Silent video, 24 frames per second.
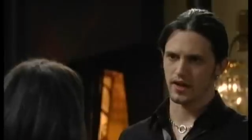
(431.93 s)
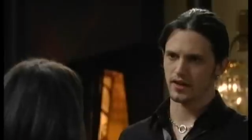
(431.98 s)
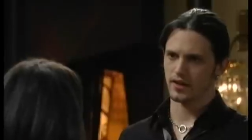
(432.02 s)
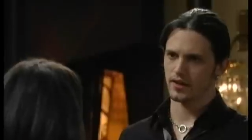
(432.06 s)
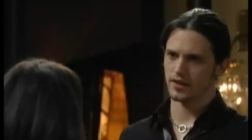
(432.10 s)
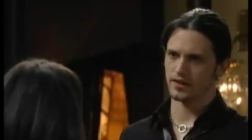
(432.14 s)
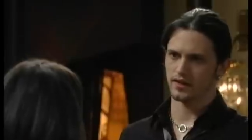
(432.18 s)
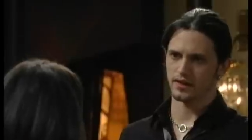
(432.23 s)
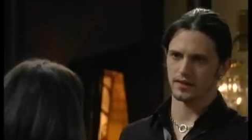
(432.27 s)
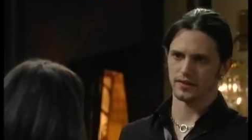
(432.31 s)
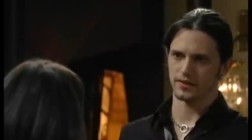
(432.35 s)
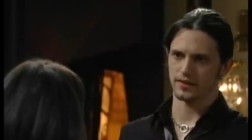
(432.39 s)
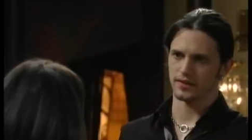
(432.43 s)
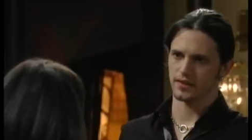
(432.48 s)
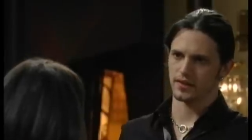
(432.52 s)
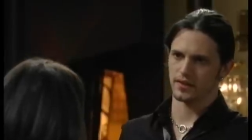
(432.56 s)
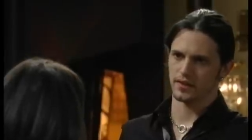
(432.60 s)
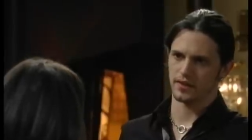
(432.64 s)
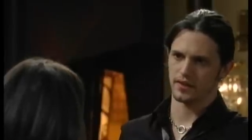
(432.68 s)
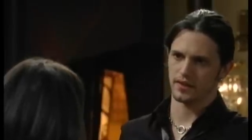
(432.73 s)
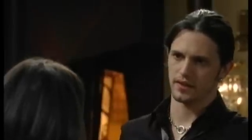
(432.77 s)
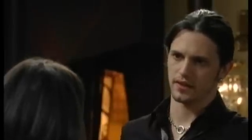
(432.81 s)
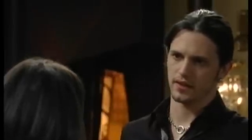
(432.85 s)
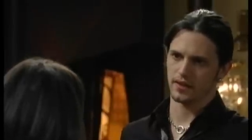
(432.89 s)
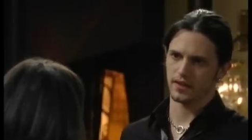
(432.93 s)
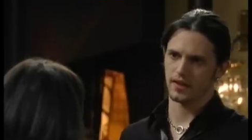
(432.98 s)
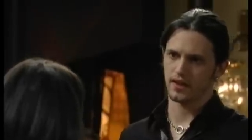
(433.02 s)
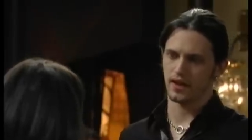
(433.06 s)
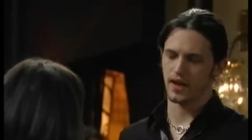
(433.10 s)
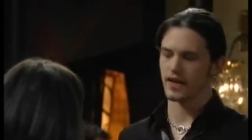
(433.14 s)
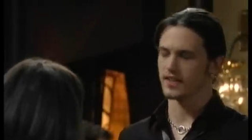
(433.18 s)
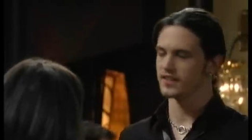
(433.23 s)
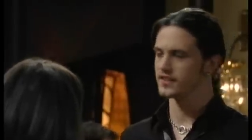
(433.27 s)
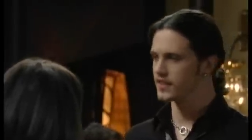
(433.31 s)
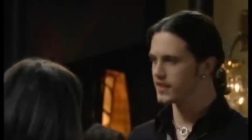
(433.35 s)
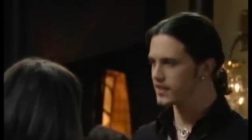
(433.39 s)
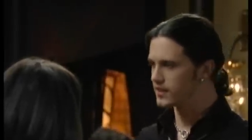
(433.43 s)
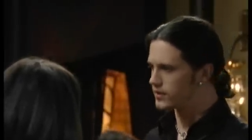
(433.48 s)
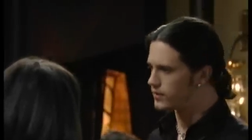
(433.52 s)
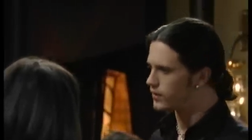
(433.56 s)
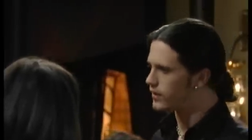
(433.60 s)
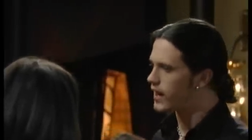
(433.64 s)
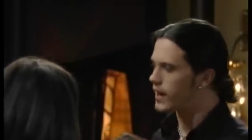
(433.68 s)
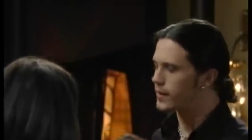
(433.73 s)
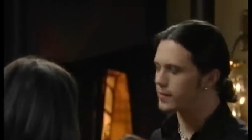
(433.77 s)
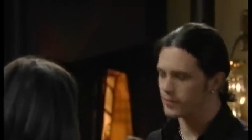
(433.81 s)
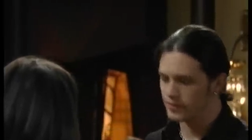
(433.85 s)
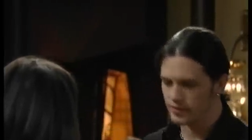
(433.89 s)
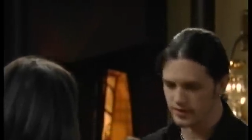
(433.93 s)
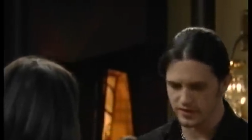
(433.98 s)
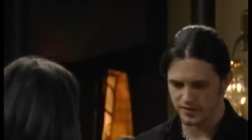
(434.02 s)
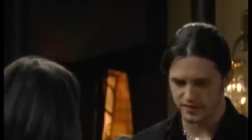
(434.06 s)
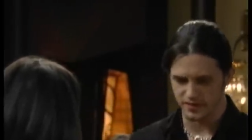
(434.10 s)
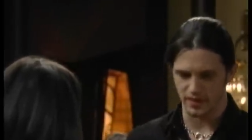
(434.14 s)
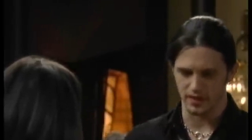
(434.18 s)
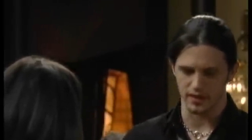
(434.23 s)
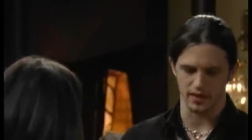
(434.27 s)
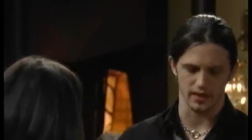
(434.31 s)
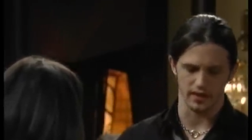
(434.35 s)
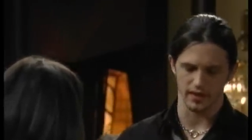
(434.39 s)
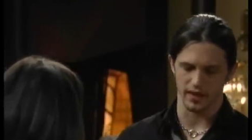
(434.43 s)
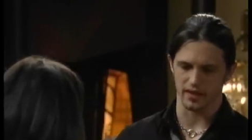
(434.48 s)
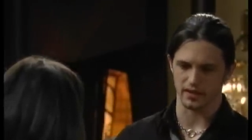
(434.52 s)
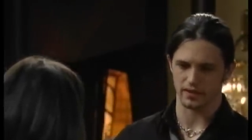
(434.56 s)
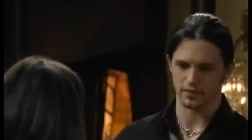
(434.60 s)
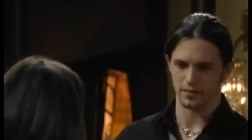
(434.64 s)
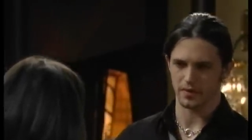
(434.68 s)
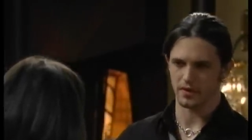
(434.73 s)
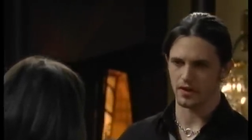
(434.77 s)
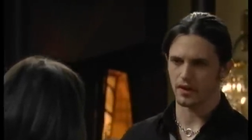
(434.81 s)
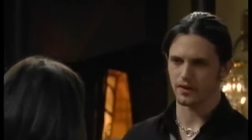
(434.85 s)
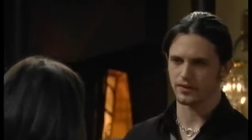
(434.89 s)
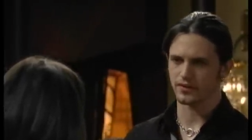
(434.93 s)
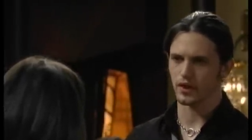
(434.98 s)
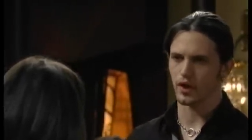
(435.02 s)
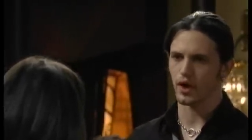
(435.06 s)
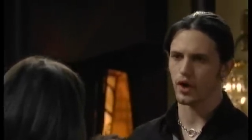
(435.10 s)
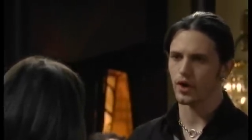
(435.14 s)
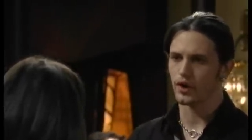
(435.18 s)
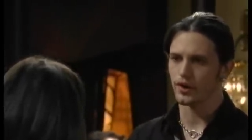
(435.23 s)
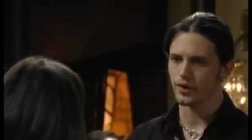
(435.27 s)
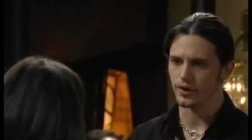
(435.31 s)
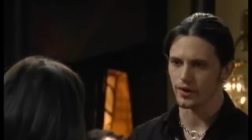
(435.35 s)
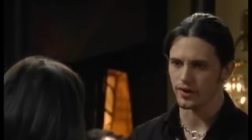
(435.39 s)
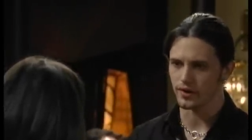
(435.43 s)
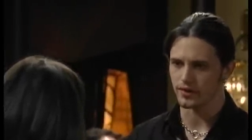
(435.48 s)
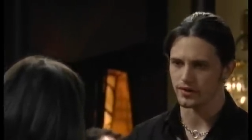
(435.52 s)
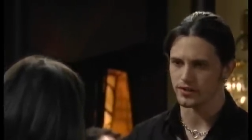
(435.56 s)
didn't I did grab Kristina, yes, but not to hurt her.